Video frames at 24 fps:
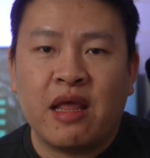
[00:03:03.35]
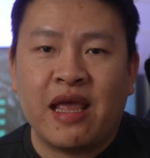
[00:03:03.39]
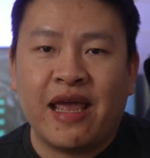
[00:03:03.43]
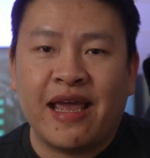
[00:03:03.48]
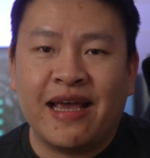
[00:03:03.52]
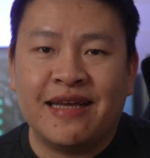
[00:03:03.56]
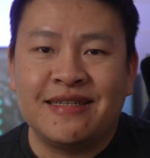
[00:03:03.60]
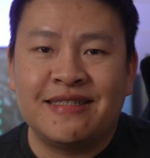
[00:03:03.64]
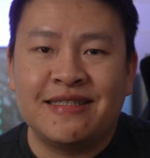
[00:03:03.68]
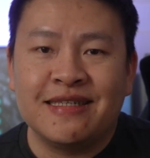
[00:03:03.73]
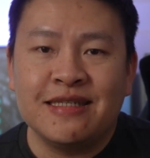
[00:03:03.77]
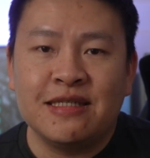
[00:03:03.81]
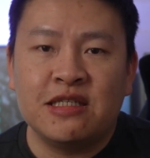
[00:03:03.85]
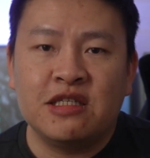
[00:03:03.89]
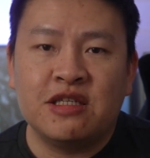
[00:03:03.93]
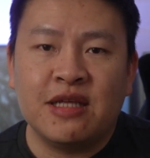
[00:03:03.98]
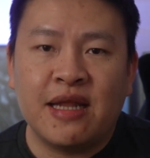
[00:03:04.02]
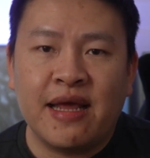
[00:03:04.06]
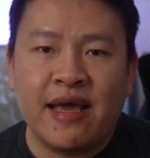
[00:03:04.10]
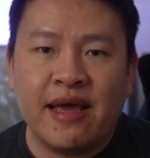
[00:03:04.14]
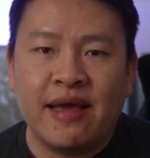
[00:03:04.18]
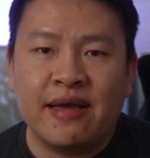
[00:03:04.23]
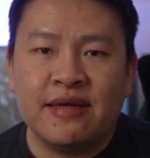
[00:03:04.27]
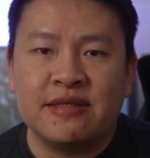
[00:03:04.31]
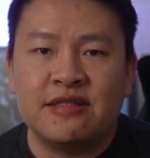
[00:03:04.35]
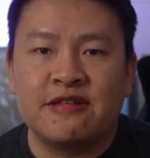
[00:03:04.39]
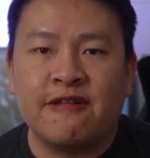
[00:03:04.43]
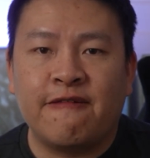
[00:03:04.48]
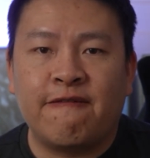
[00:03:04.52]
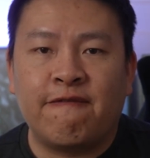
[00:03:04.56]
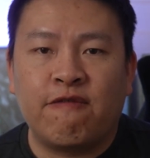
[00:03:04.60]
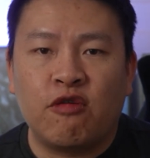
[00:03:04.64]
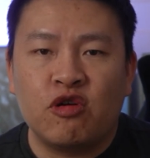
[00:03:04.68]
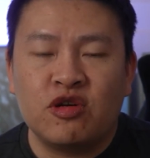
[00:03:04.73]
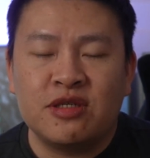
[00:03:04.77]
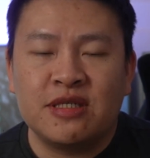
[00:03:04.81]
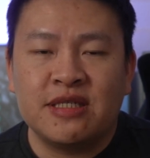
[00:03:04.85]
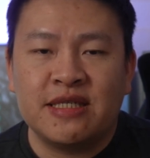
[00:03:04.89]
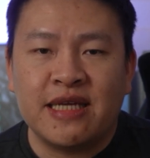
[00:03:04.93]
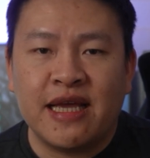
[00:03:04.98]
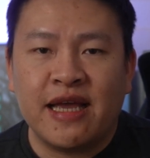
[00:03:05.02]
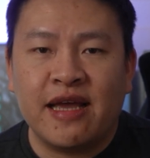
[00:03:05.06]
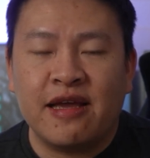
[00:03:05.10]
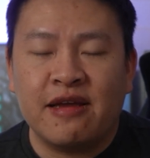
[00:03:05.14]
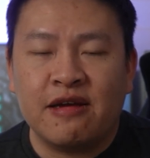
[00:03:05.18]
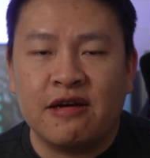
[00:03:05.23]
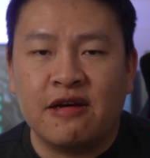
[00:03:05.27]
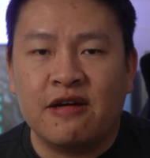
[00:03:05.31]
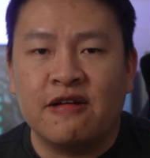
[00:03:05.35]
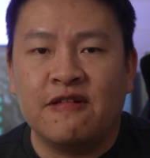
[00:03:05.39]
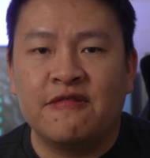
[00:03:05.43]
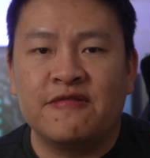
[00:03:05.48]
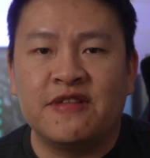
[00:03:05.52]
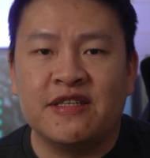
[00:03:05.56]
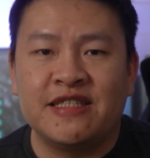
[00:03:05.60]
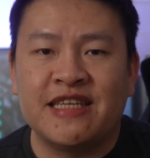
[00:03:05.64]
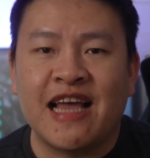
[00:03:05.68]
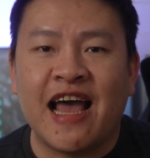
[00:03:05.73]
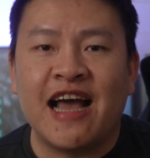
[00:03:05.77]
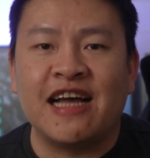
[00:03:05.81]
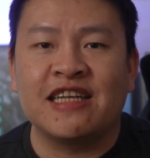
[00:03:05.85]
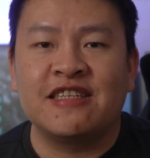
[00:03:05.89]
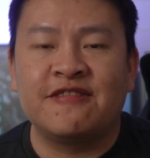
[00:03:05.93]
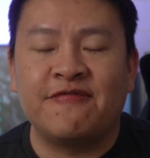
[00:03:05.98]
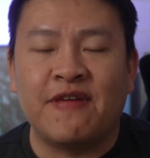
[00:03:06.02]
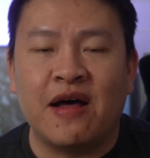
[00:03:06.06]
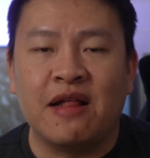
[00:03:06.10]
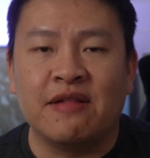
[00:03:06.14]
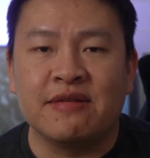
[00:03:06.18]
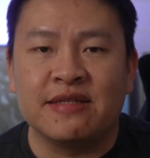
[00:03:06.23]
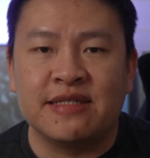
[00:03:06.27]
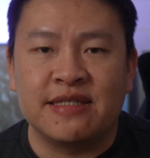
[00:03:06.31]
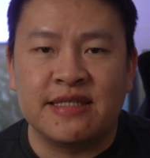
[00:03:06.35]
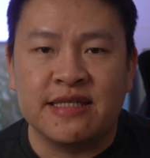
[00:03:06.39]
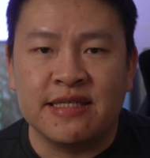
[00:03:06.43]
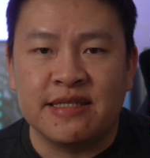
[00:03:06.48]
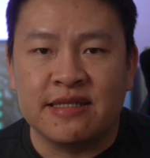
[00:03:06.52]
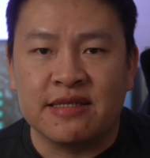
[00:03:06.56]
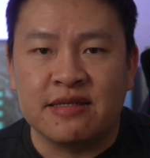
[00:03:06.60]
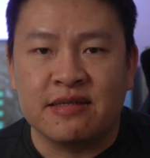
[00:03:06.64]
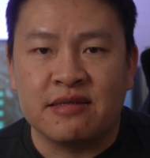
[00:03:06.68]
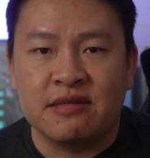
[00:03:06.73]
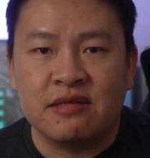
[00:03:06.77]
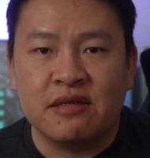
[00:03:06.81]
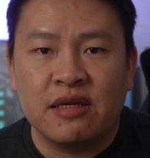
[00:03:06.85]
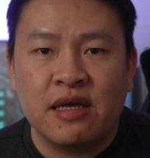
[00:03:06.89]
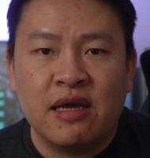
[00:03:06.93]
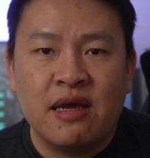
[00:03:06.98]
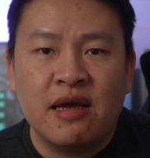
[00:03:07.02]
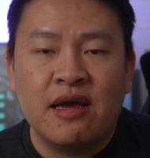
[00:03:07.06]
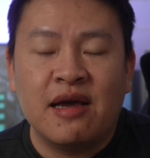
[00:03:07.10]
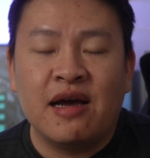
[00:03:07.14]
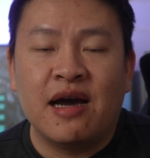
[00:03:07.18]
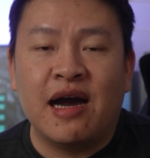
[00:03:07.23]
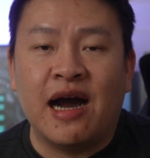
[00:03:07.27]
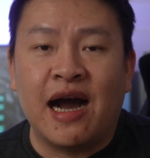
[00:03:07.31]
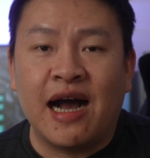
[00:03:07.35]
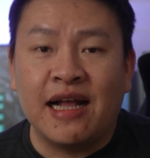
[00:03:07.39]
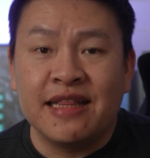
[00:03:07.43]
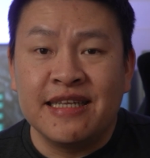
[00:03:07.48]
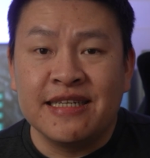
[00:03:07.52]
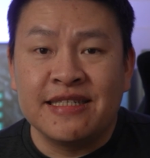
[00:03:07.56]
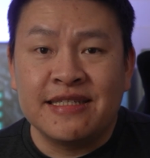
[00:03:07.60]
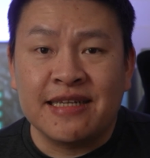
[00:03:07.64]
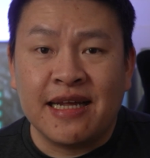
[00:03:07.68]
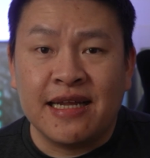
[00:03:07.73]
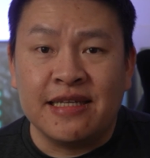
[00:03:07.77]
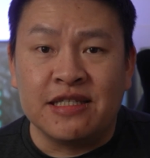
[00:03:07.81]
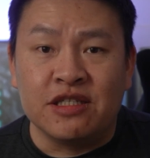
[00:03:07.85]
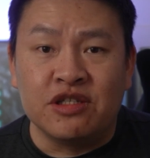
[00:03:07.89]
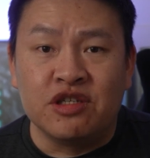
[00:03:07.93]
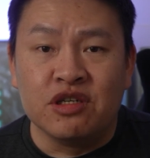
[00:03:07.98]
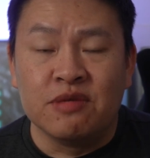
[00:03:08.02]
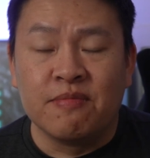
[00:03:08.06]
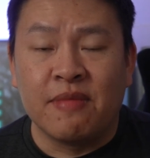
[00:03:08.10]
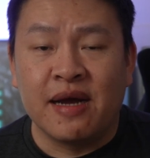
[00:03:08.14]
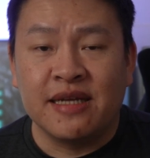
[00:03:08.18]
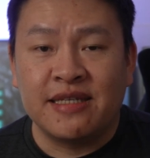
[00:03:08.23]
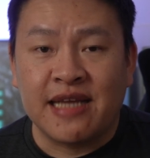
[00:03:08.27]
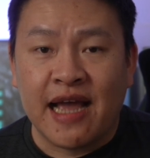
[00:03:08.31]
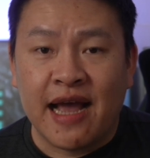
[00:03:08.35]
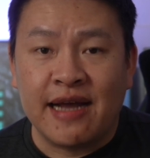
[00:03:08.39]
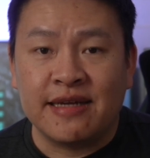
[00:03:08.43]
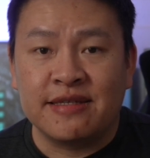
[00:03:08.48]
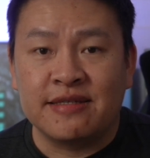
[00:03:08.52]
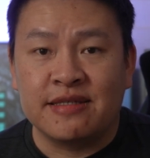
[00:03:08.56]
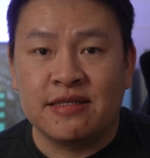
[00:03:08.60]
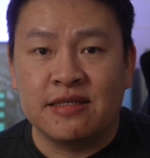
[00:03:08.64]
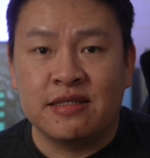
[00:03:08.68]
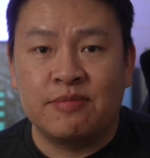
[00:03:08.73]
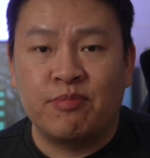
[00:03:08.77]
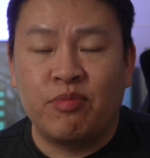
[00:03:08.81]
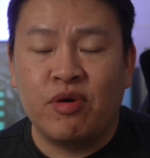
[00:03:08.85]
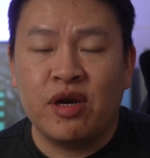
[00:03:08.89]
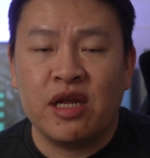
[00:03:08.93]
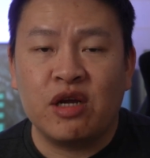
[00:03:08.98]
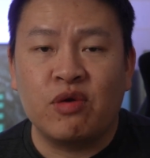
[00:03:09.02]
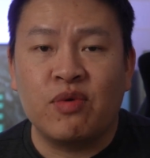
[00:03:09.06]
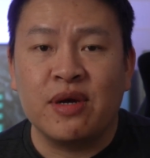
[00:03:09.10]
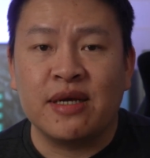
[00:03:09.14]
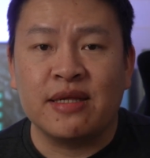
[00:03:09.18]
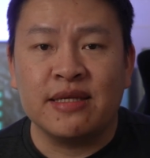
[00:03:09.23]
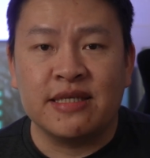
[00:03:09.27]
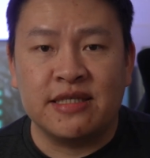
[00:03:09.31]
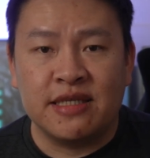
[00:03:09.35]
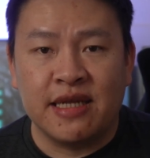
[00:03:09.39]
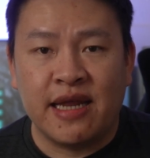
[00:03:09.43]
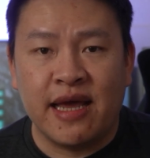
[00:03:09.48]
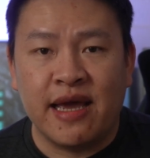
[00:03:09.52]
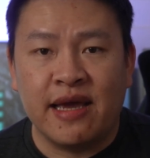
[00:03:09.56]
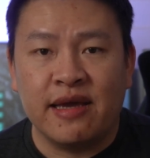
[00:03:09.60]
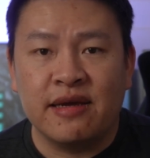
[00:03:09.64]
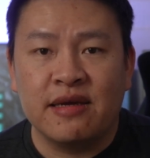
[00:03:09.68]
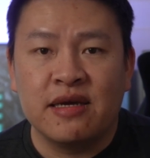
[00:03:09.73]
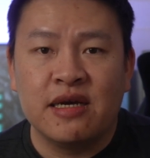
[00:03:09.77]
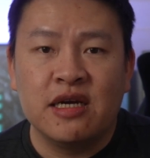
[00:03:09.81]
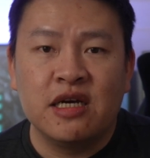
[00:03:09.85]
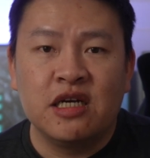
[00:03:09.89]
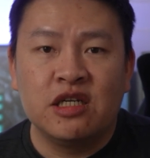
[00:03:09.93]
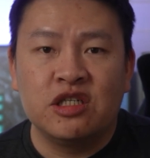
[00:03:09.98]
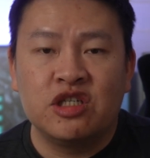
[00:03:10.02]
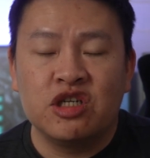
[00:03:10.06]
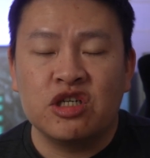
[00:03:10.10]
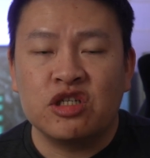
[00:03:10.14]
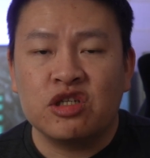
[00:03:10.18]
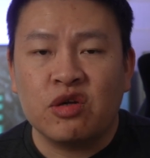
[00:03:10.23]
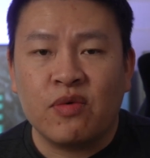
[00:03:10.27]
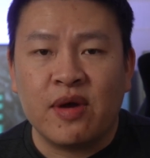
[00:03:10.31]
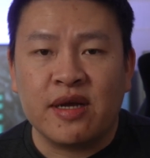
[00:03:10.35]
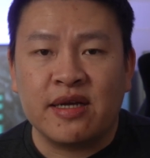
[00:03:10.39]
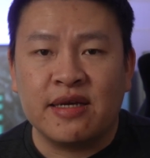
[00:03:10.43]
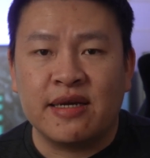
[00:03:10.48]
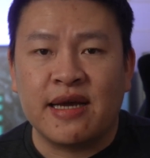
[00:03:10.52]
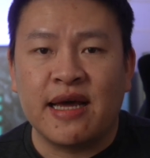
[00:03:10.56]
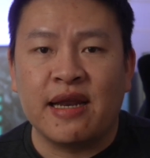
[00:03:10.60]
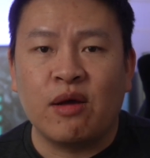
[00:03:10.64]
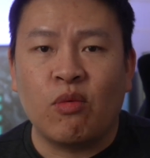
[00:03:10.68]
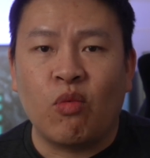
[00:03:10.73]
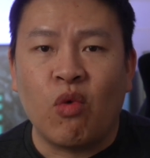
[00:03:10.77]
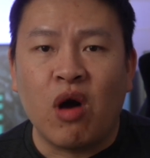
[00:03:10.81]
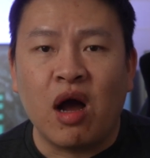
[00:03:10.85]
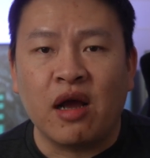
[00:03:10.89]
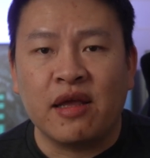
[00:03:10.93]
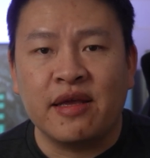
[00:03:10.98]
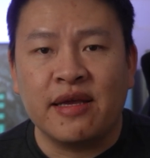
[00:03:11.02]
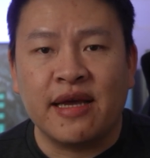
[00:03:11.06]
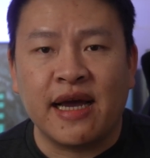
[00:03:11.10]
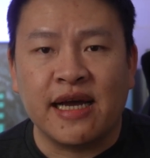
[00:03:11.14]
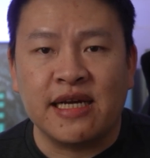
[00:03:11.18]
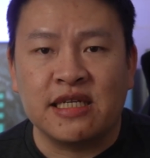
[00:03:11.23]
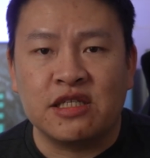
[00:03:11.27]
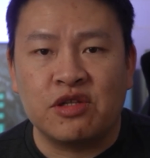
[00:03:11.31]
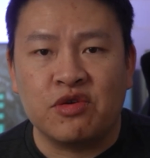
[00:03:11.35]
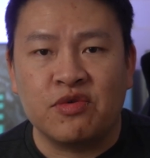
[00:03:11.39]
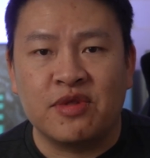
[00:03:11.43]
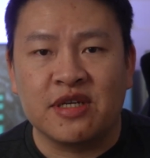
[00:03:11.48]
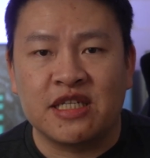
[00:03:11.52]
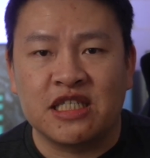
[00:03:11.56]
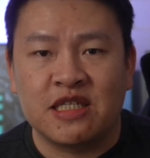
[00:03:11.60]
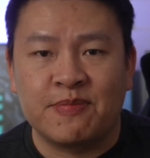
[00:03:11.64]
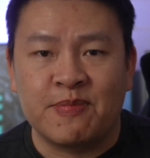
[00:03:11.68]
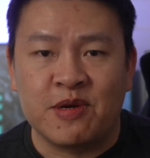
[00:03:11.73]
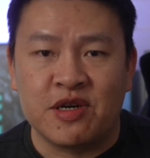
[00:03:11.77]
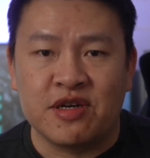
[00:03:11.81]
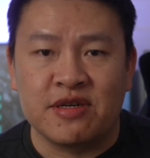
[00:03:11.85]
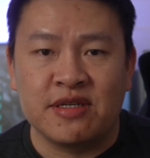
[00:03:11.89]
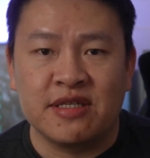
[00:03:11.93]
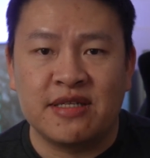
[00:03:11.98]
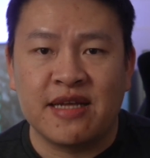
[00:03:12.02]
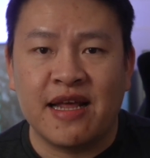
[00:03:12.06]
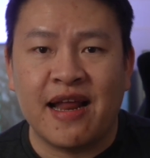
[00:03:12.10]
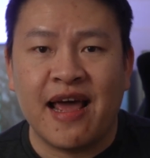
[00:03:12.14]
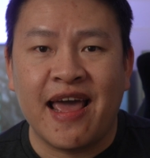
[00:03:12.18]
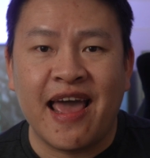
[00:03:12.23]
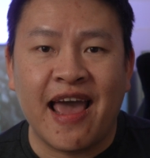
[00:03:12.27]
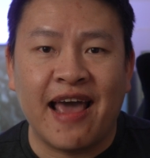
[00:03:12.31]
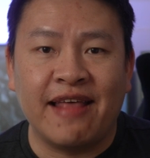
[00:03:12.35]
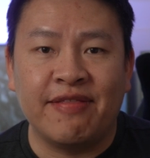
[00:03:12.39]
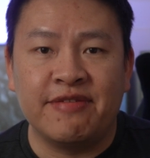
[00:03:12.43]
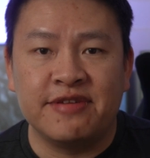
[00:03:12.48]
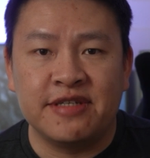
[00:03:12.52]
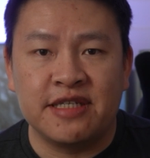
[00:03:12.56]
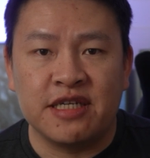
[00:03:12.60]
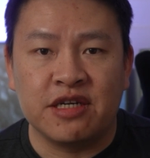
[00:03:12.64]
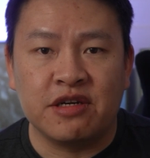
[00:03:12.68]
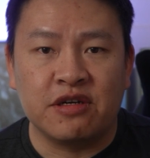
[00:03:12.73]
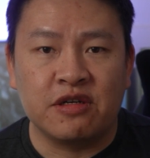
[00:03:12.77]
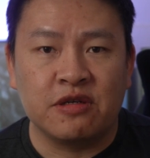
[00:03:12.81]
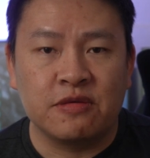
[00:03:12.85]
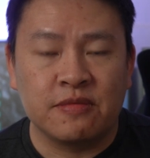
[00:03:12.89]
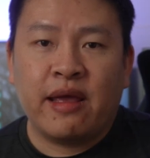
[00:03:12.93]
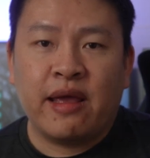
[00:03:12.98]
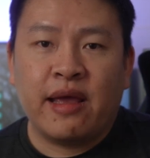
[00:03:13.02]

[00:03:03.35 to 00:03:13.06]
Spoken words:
And since today is the first day of the tax filing season, I decided to do my taxes pretty quickly today, just so I could kind of walk you guys through the experience that I had this year.